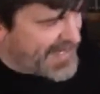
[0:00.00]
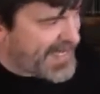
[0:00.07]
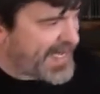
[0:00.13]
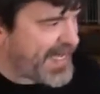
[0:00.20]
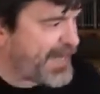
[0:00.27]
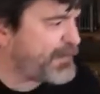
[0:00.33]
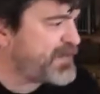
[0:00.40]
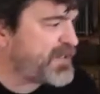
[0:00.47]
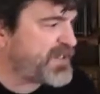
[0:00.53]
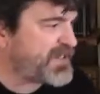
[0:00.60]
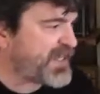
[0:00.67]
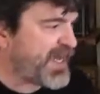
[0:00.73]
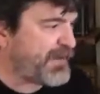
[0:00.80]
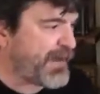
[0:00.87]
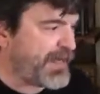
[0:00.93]

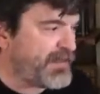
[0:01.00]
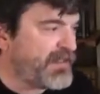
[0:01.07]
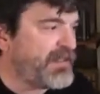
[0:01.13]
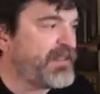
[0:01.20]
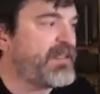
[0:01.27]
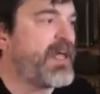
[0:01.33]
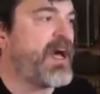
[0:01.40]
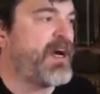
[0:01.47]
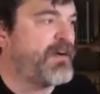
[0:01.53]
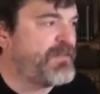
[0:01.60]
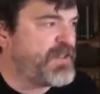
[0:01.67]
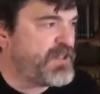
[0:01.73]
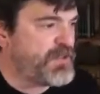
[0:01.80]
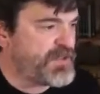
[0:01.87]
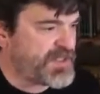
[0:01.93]
I loved
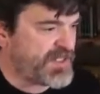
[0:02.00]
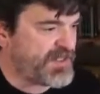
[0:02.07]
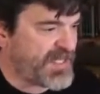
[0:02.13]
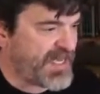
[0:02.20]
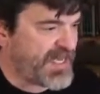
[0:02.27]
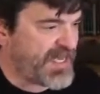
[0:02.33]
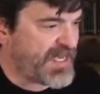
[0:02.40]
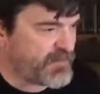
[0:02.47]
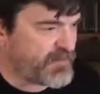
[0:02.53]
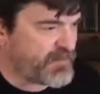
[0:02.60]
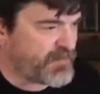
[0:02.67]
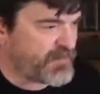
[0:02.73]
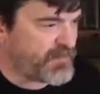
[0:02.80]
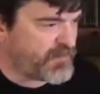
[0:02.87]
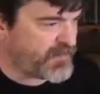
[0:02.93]
using that
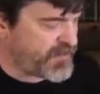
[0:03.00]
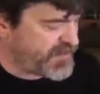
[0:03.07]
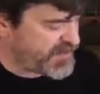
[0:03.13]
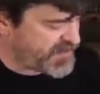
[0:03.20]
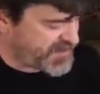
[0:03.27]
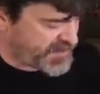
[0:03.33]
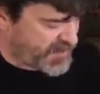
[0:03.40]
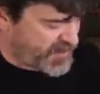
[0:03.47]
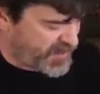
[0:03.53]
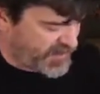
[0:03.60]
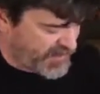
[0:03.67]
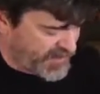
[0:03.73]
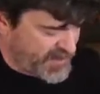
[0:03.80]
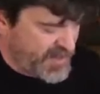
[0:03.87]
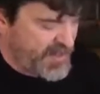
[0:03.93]
tuning for this
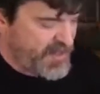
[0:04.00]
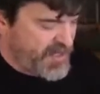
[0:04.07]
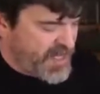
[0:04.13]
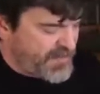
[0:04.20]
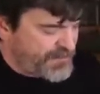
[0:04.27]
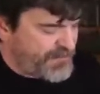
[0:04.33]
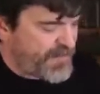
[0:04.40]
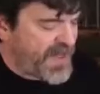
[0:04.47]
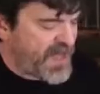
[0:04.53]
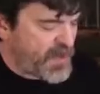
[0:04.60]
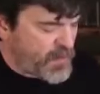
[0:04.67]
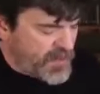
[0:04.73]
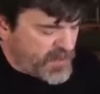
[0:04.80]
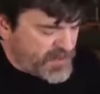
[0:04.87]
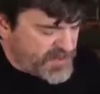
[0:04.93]
song. If I
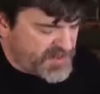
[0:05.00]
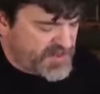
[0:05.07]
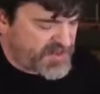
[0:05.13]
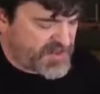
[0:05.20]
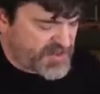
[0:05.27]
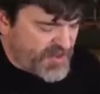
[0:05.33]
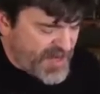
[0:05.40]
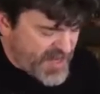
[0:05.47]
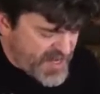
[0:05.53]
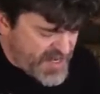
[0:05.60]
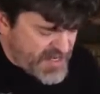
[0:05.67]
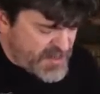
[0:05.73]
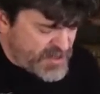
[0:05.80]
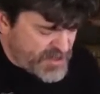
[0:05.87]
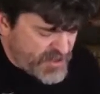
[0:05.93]
was a
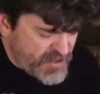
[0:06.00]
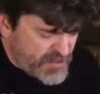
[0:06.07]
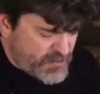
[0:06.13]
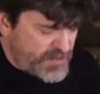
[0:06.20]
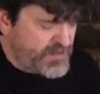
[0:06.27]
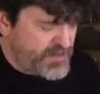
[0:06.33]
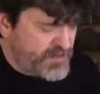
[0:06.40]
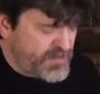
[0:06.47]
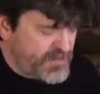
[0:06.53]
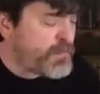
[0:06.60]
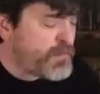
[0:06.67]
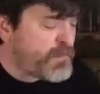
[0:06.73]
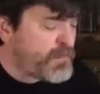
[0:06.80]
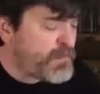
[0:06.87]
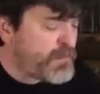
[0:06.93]
stranger, would
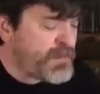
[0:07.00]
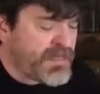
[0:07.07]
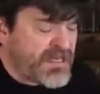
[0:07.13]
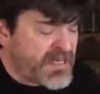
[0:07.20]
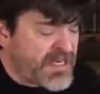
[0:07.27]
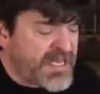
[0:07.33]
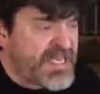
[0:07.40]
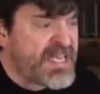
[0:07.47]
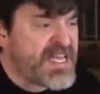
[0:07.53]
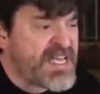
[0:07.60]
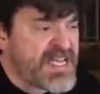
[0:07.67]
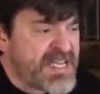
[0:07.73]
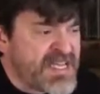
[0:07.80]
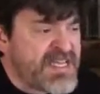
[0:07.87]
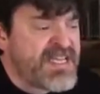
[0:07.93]
you
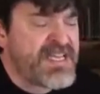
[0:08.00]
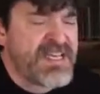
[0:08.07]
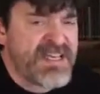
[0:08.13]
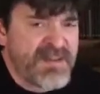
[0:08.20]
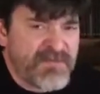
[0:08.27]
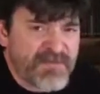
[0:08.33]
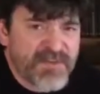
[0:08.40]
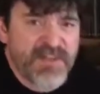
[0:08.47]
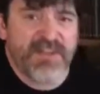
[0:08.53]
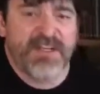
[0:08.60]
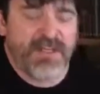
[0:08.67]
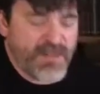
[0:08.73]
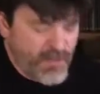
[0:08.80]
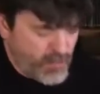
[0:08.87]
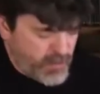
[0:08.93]
believe?
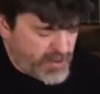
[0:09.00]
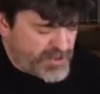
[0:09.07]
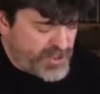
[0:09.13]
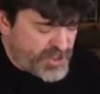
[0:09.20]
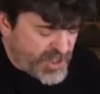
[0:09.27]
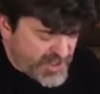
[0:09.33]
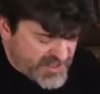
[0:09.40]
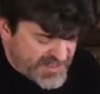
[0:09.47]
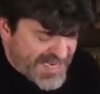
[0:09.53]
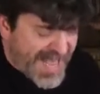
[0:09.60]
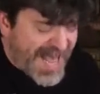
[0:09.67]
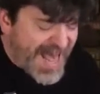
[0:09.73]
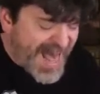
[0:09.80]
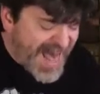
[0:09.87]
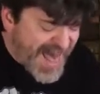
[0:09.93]
Would you
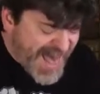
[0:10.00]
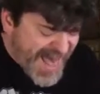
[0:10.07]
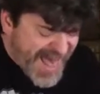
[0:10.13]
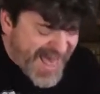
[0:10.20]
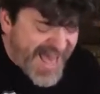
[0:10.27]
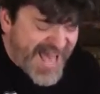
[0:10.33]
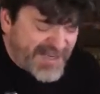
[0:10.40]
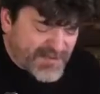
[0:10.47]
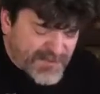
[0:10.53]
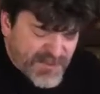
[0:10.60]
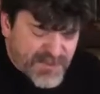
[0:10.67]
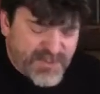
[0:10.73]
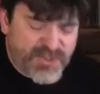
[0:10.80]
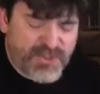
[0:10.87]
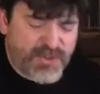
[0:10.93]
take the
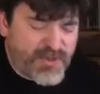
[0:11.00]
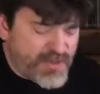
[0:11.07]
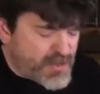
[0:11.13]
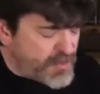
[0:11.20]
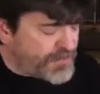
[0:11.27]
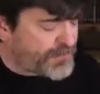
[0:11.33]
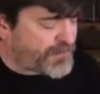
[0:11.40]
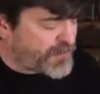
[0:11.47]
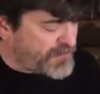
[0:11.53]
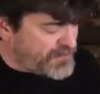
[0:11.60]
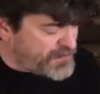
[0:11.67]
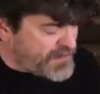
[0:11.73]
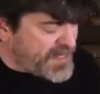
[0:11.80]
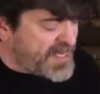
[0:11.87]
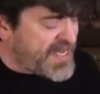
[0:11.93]
truth
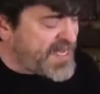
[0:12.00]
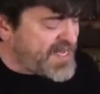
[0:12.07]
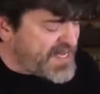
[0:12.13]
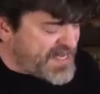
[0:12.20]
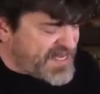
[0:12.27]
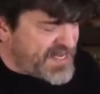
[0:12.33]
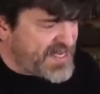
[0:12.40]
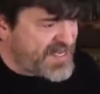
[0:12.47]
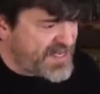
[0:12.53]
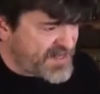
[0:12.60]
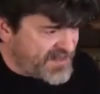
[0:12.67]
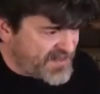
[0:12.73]
from me?